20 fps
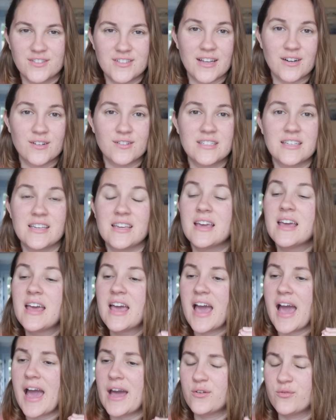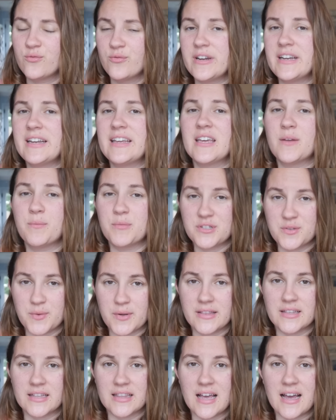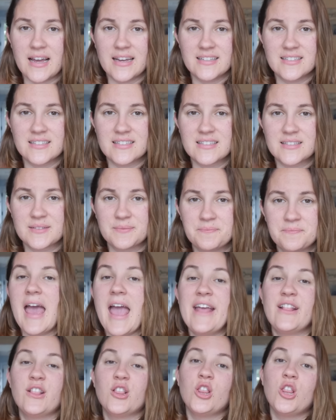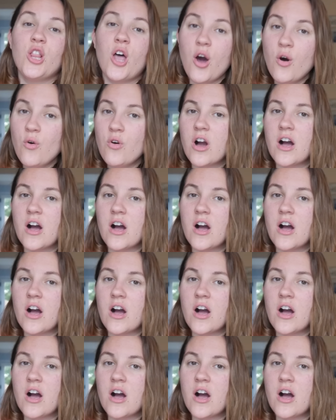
subtlety and reading in between the lines. A low